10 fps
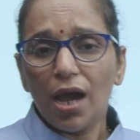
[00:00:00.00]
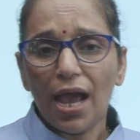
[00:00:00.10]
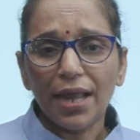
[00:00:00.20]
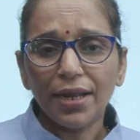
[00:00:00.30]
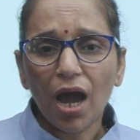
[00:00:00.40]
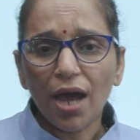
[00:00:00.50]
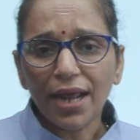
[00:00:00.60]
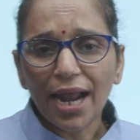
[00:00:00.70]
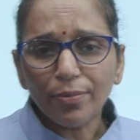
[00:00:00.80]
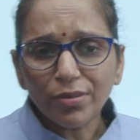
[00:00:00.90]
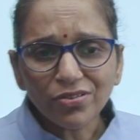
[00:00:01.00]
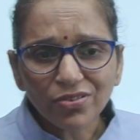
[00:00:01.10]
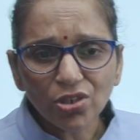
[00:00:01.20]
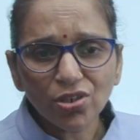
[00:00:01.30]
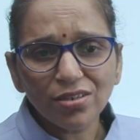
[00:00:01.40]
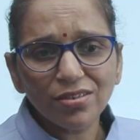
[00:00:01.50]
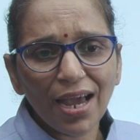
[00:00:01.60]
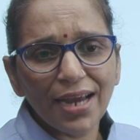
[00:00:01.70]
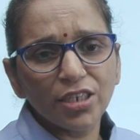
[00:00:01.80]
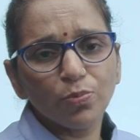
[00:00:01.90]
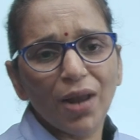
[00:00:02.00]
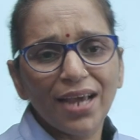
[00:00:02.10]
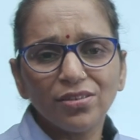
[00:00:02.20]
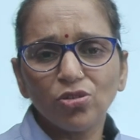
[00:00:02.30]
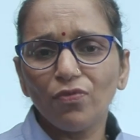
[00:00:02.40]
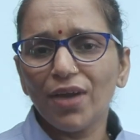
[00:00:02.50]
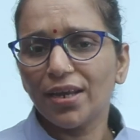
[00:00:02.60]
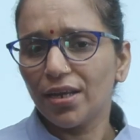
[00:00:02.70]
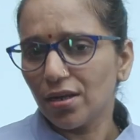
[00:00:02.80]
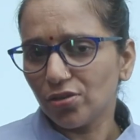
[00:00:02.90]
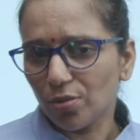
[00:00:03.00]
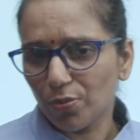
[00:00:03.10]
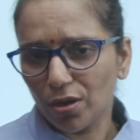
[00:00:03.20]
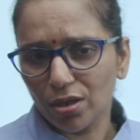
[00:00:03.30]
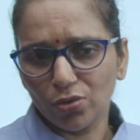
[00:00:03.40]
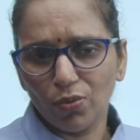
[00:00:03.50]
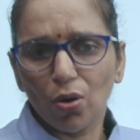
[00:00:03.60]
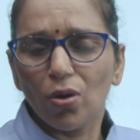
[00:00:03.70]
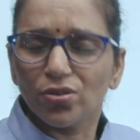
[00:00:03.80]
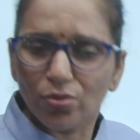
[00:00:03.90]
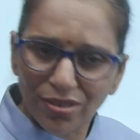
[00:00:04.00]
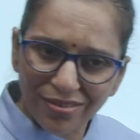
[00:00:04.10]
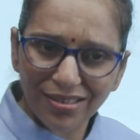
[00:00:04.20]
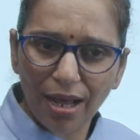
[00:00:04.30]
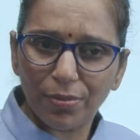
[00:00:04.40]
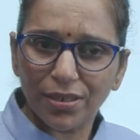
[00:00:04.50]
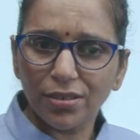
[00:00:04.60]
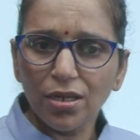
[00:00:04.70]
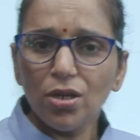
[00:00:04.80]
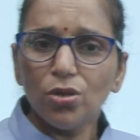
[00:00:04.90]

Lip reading: and our administration sides prices of agriculture products were also established.